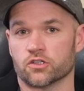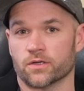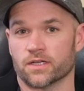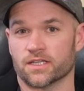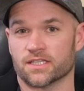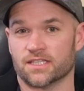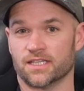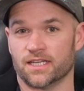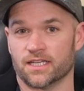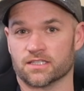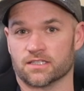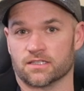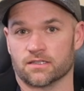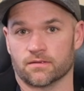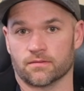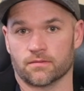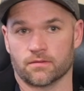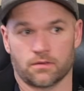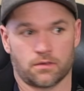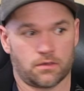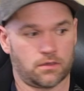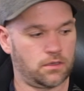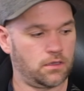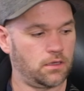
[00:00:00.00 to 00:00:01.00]
string 6,
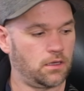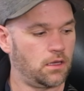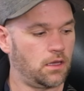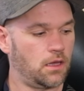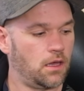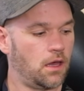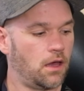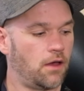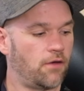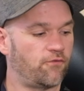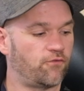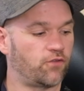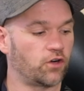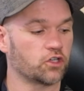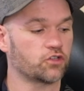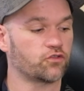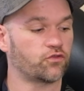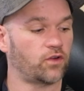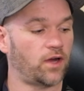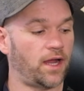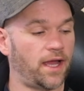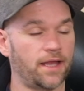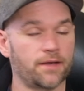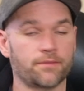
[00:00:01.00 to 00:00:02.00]

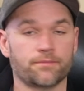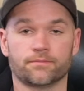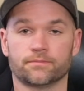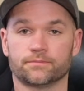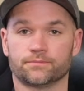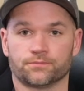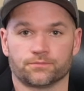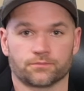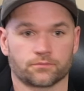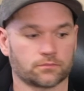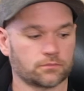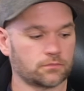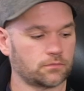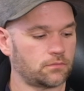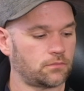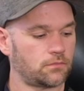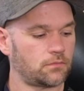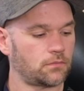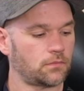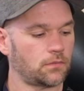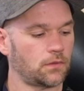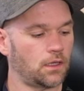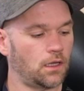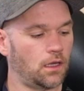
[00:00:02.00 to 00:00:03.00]
1st fret.
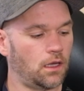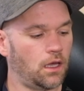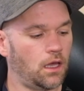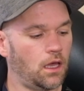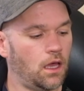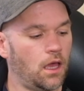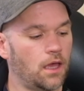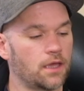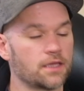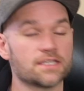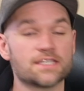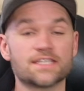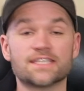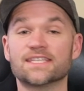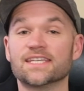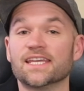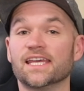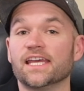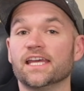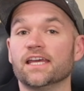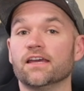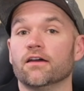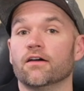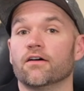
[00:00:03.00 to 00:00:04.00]

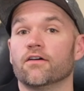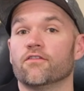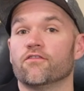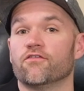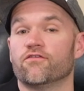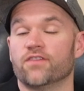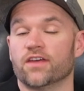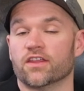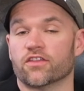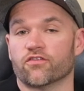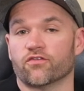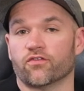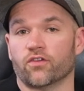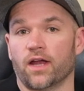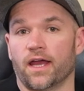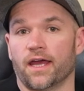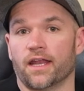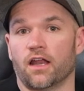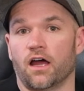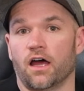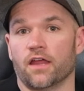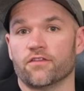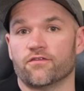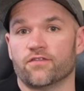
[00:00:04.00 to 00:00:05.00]
C, 5th
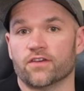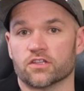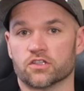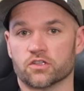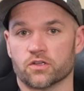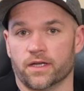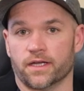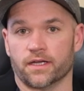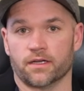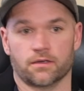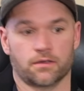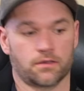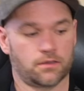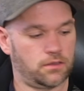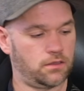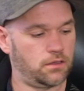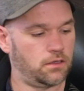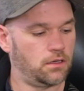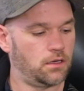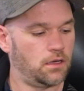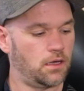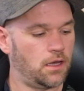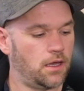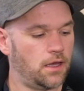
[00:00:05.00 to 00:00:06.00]
fret on the 5th string.
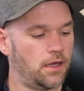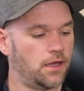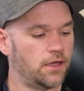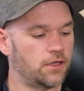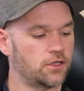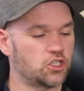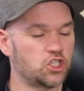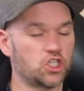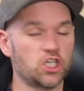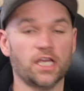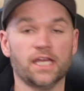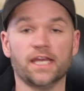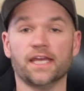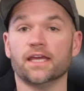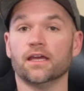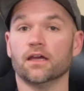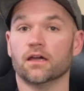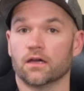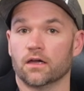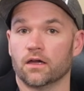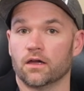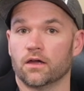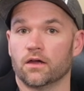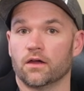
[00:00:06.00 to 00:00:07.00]
G,
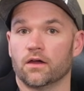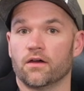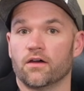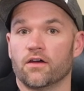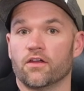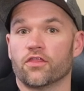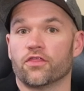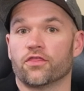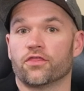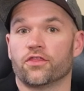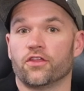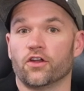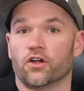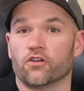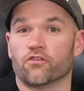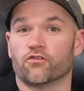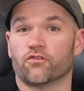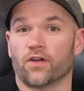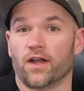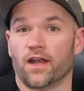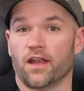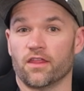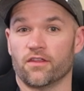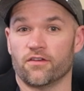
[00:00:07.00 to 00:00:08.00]
3rd
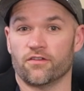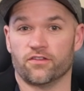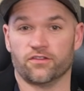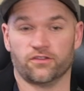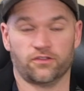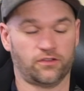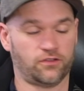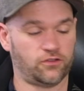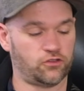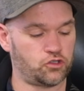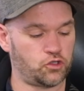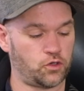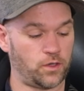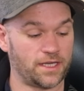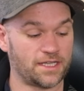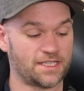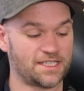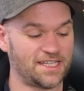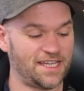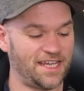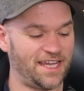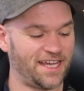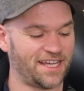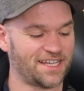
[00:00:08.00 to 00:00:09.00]
fret on the string
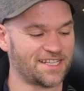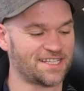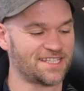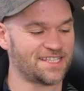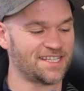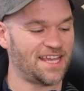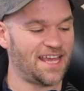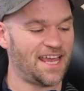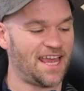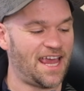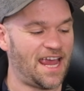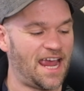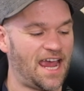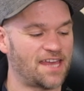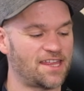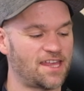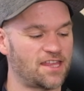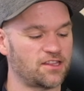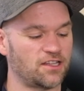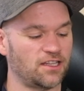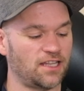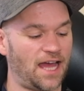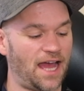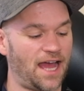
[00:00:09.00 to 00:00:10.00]
6. And
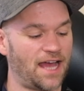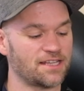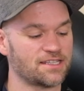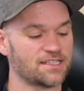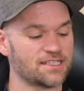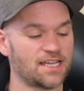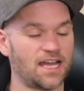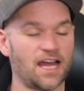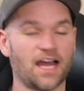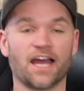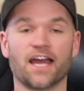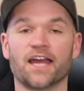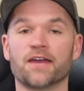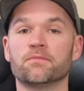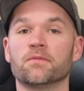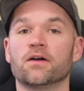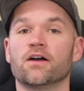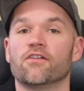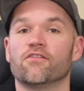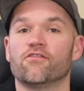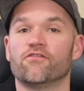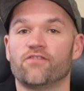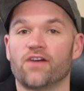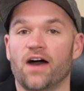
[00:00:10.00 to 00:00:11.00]
then the last time,
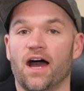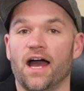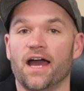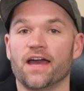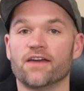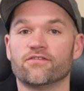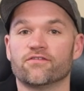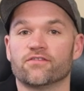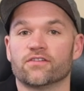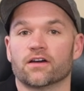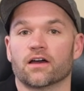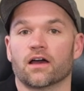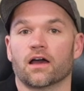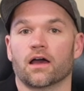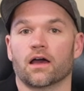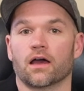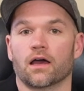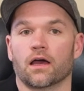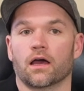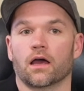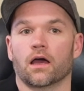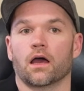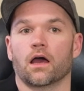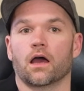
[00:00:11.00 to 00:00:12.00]

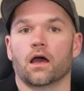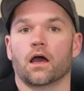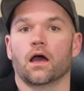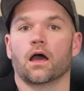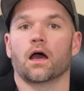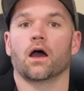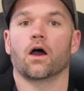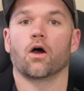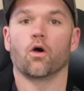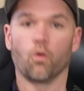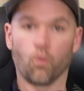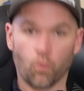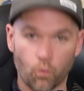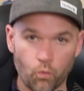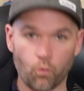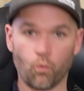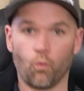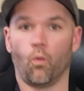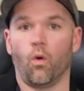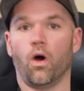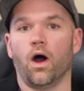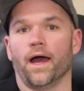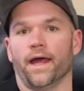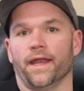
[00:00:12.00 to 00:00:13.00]

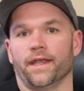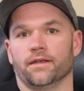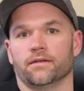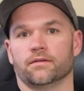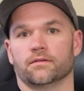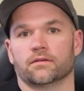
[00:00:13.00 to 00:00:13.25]
5, 1,